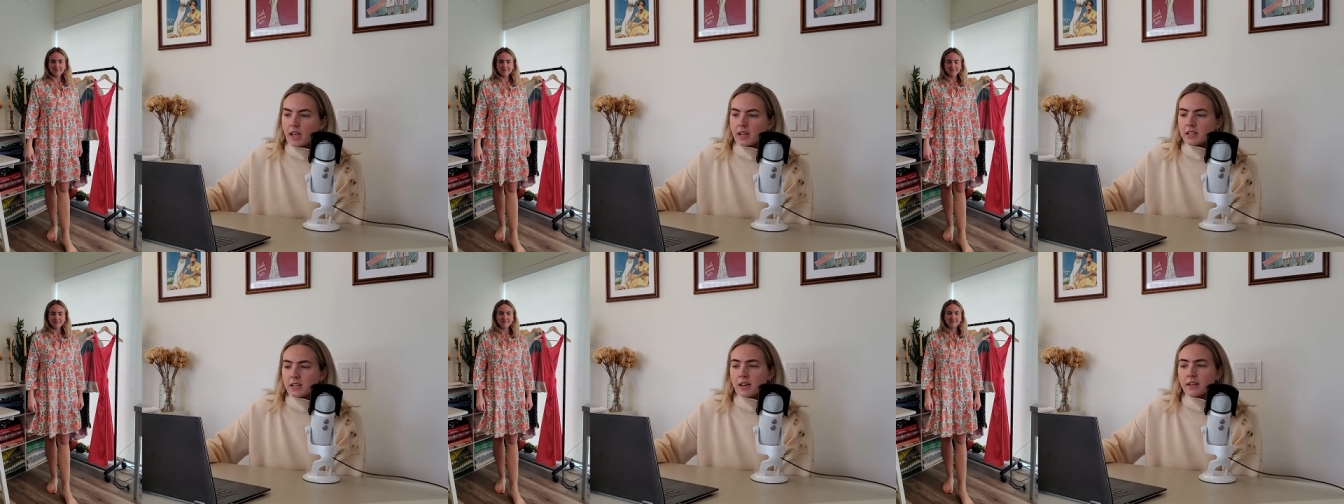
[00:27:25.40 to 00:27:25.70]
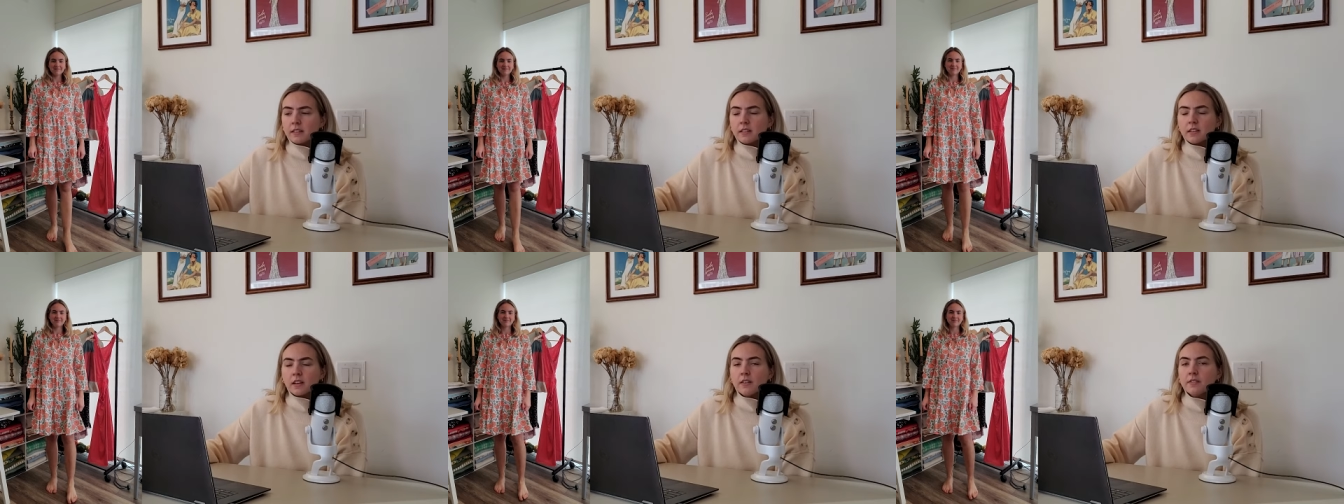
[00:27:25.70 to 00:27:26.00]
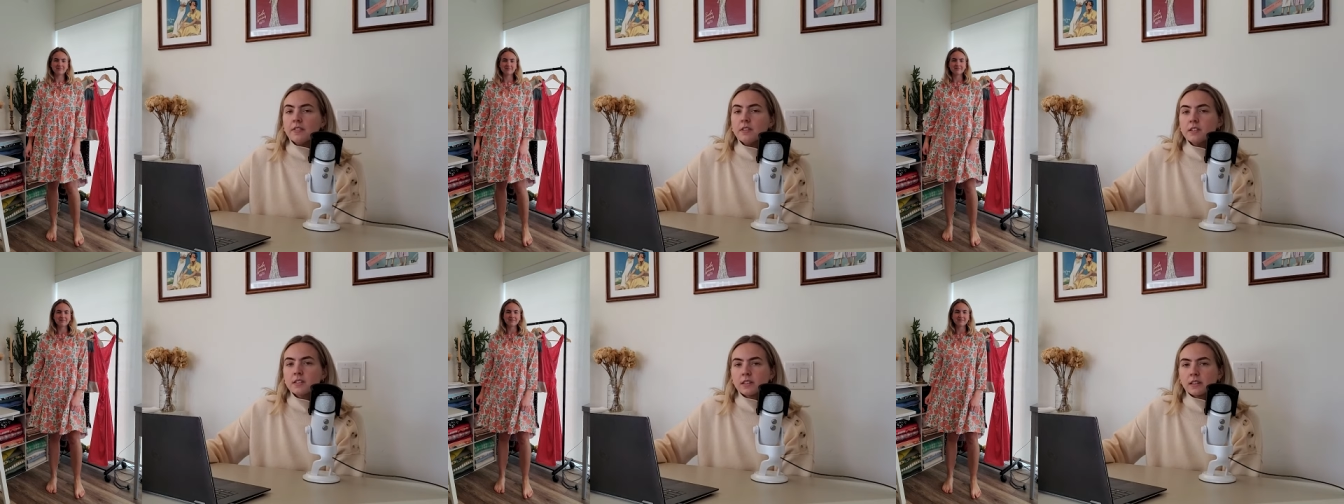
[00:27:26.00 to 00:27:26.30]
And I
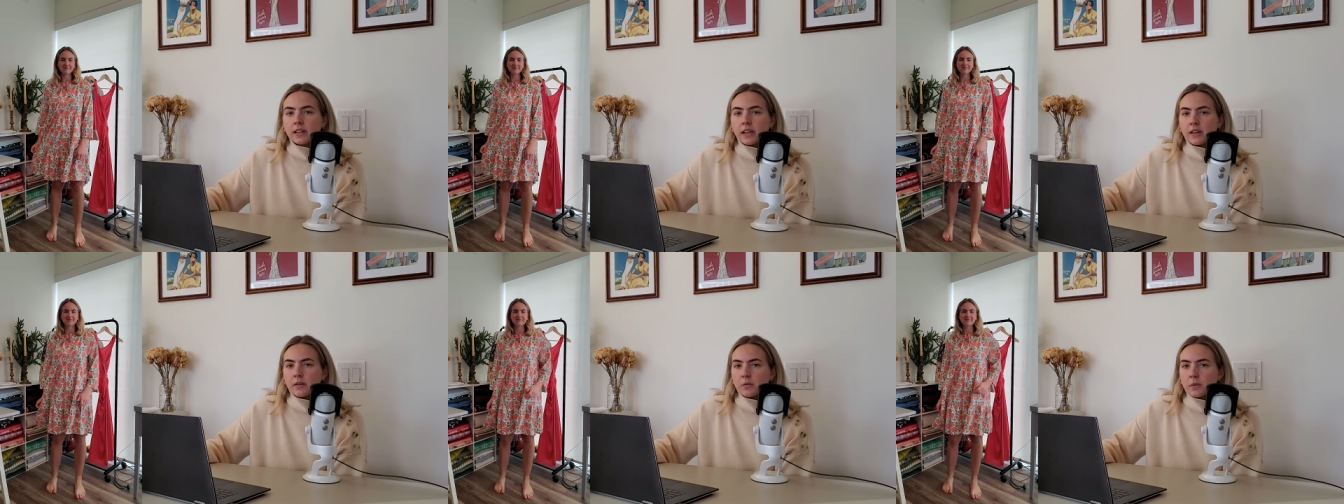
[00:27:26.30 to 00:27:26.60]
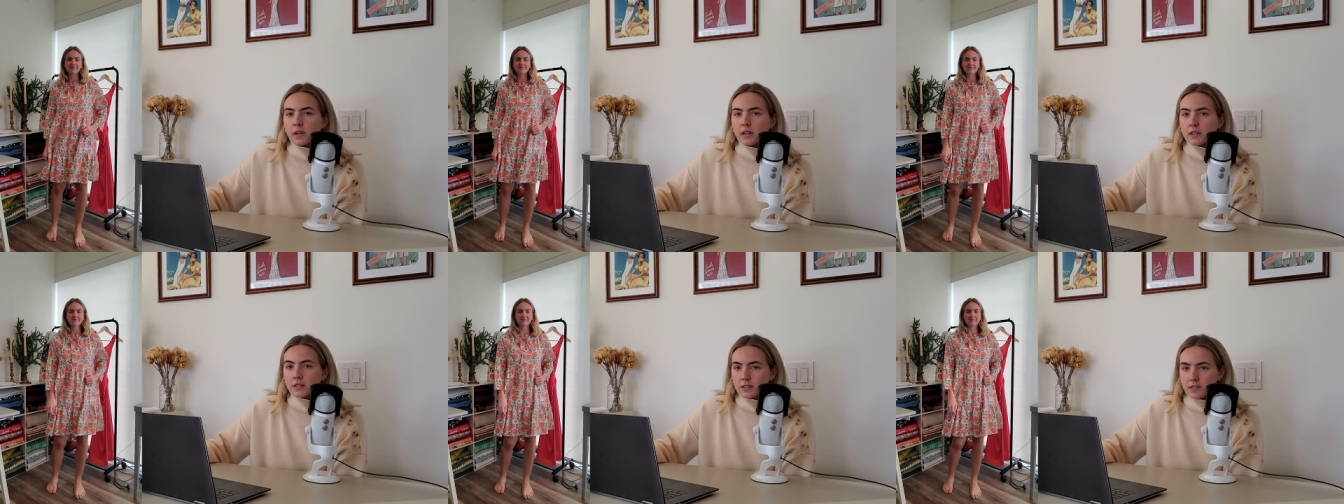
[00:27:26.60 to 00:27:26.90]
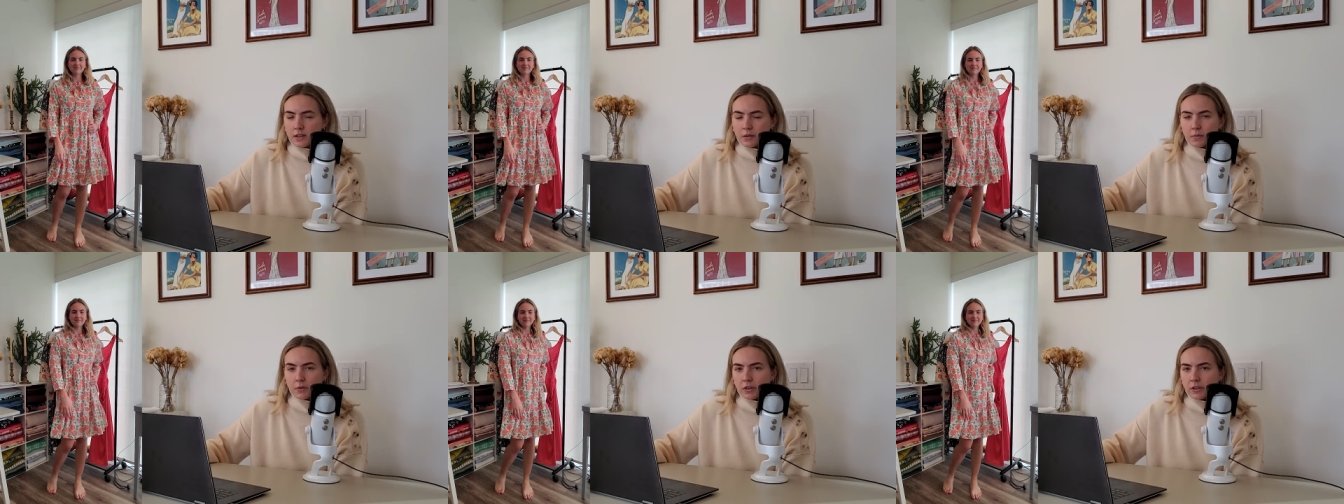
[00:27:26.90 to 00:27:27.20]
love this lightweight
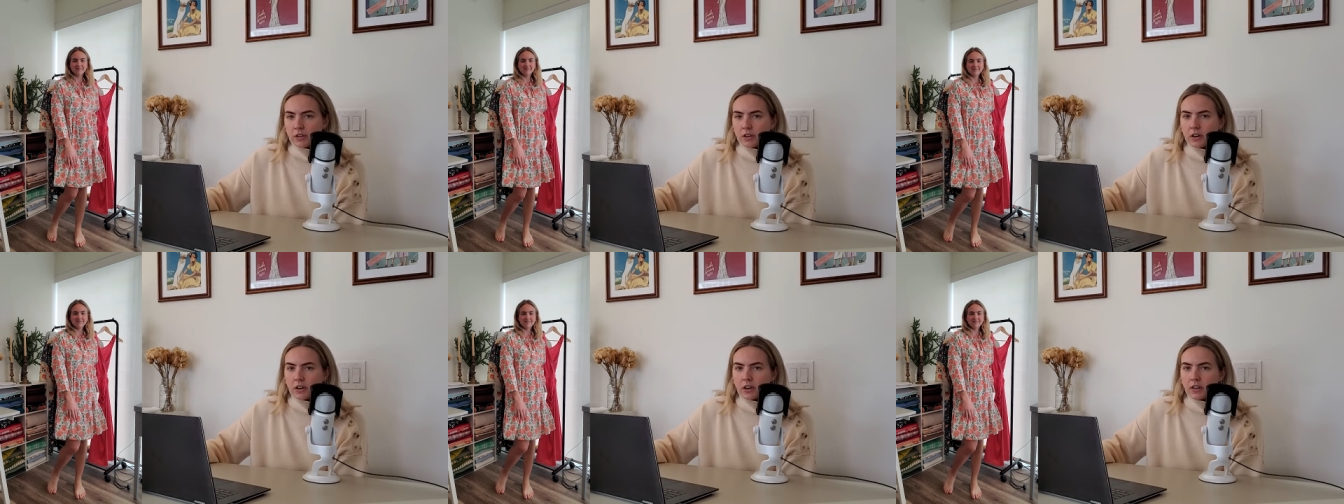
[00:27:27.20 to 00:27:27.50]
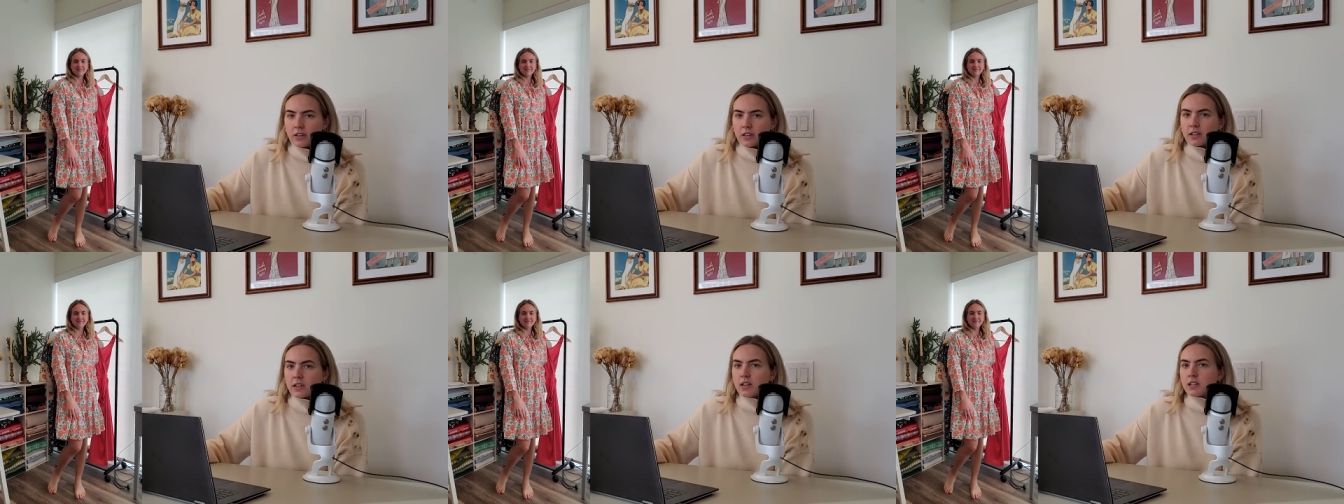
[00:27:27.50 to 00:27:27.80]
summery cotton.